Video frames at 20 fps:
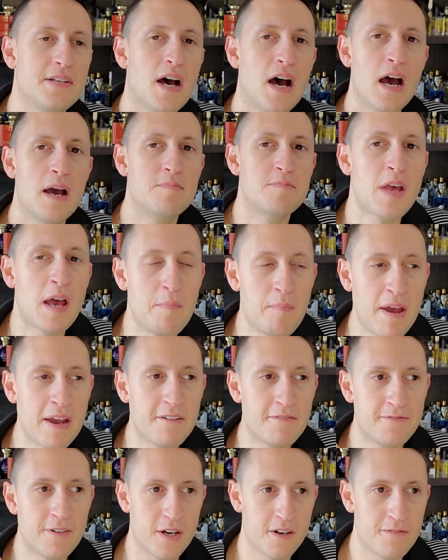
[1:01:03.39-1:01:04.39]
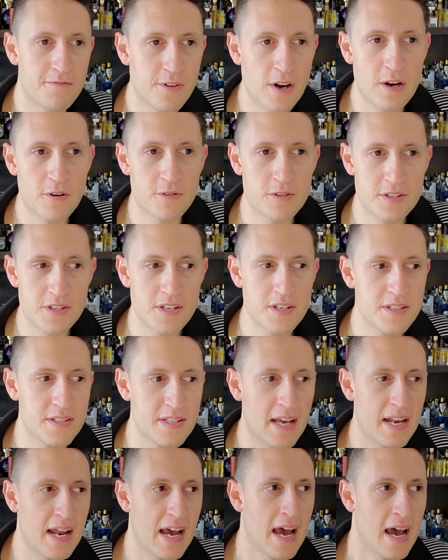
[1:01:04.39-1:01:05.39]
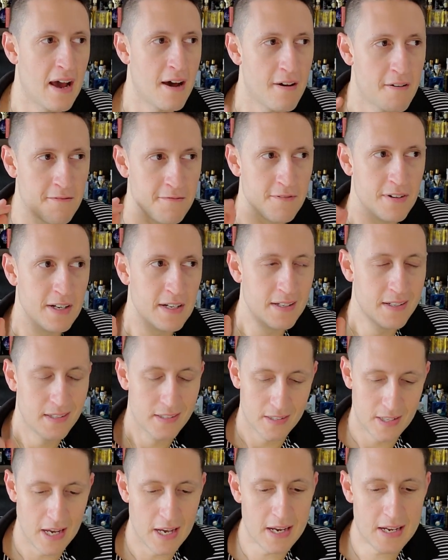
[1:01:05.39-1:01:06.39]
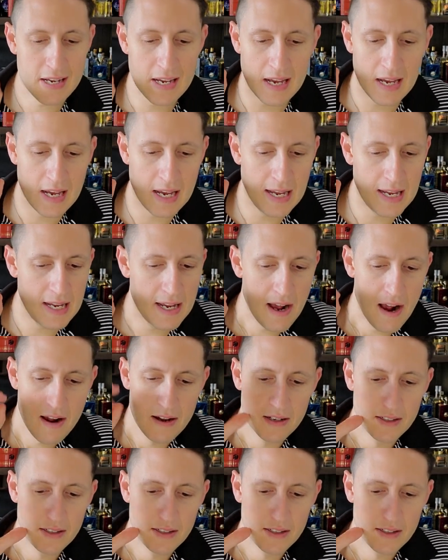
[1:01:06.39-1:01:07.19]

times I make fun of fragrances that have like a